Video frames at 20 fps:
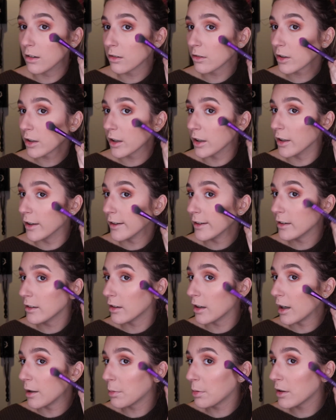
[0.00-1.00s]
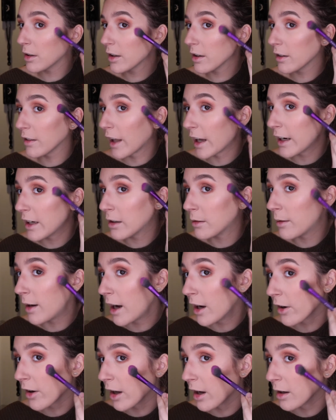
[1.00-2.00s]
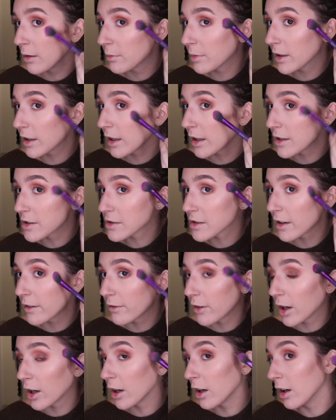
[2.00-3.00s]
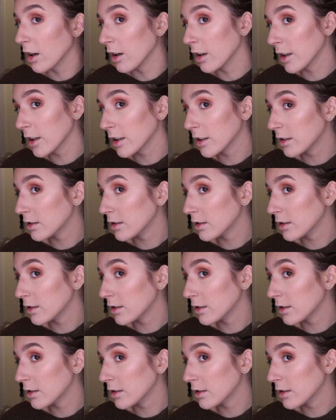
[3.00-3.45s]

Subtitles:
Okay. I put a light amount on because I've heard